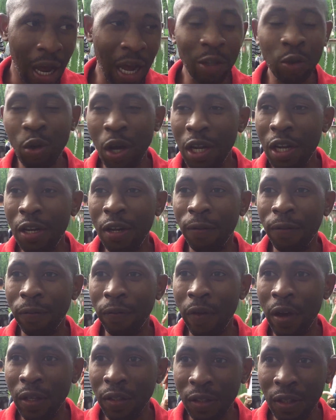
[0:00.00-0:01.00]
Actually, the
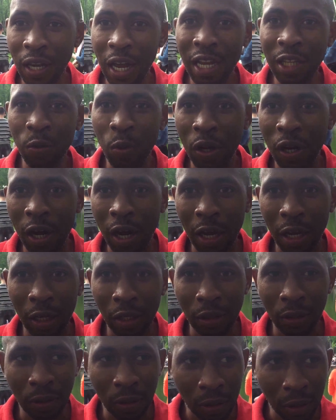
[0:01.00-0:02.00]
first night when
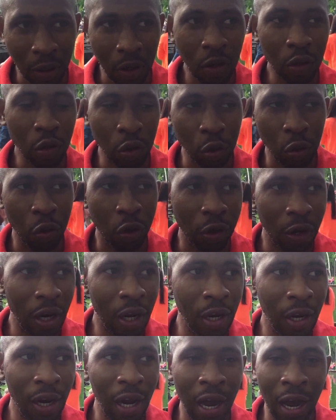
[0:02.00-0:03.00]
I got to
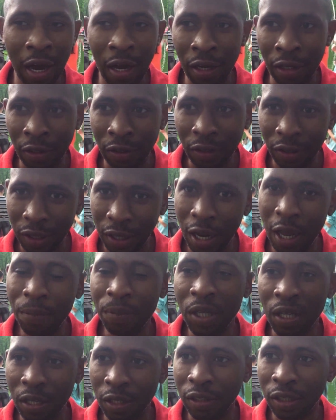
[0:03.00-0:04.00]
Ukraine, I
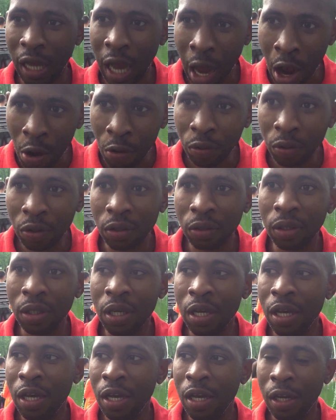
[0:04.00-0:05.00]
slept in his house.
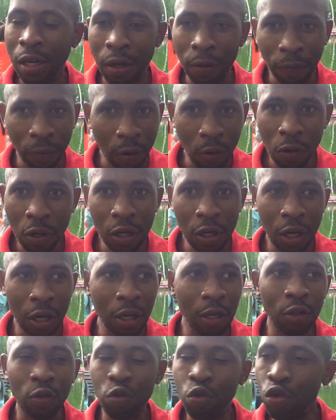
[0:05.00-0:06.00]
The following
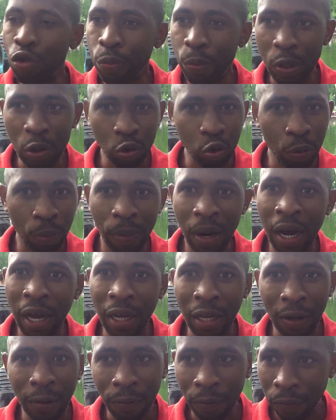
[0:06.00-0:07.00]
day, he took me to my
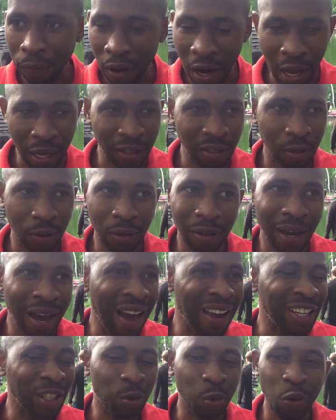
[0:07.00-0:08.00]
flat,
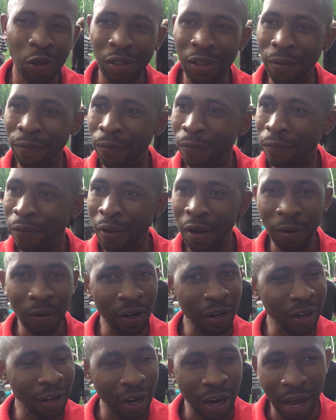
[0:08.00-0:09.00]
and it was a
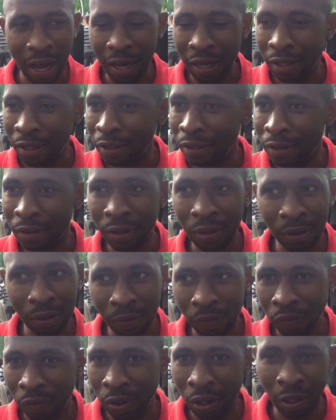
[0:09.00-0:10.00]
very nice
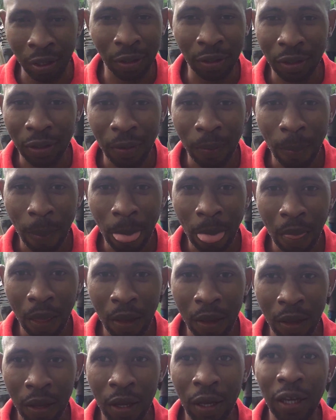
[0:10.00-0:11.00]
And the flat, flat is in the
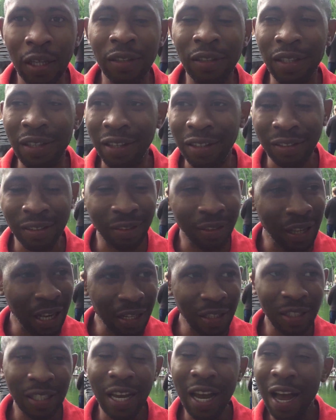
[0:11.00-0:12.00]
center, yeah? Is in the
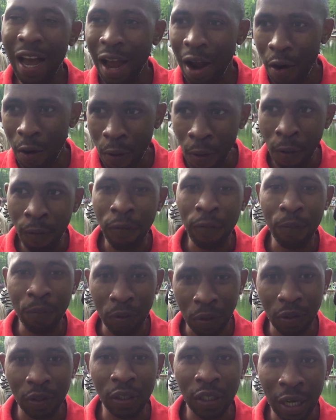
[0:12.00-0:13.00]
center. Near of, to your
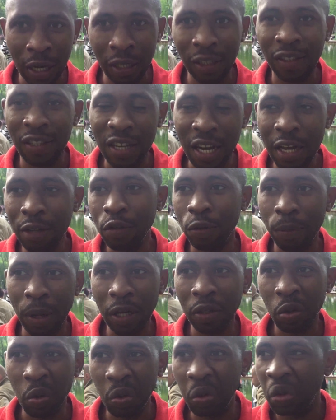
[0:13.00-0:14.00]
school? Yes, near to
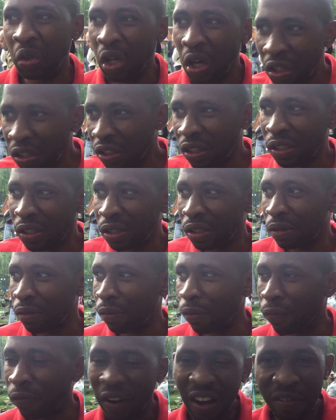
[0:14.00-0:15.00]
my school. Just
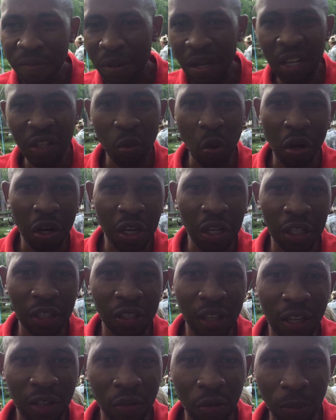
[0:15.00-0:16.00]
five minutes walking
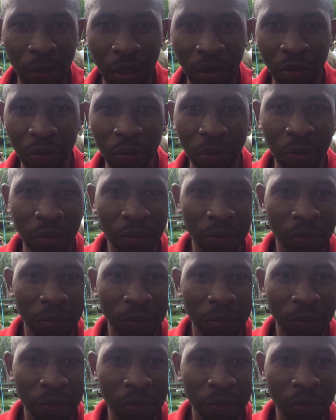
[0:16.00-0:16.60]
distance to my school.